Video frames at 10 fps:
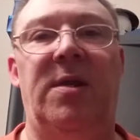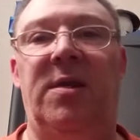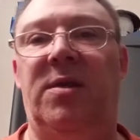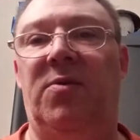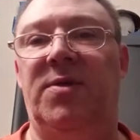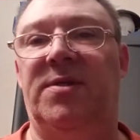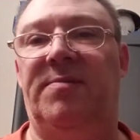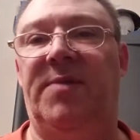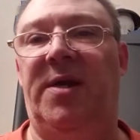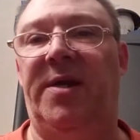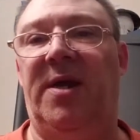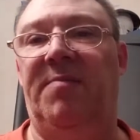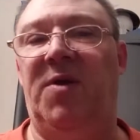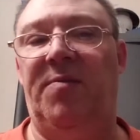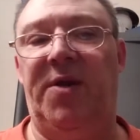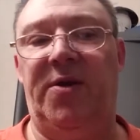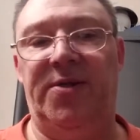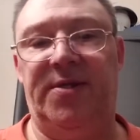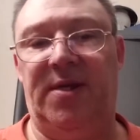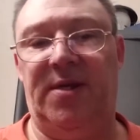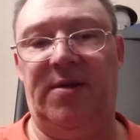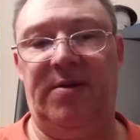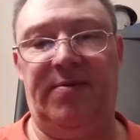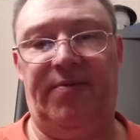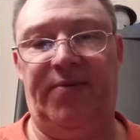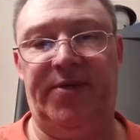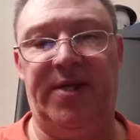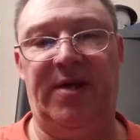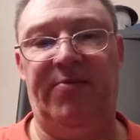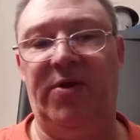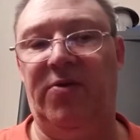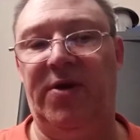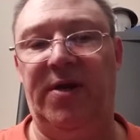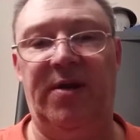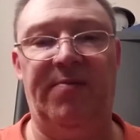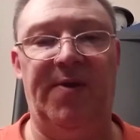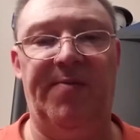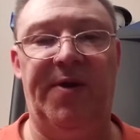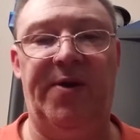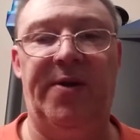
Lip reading: doing some 9mm, first time reloading 9mm.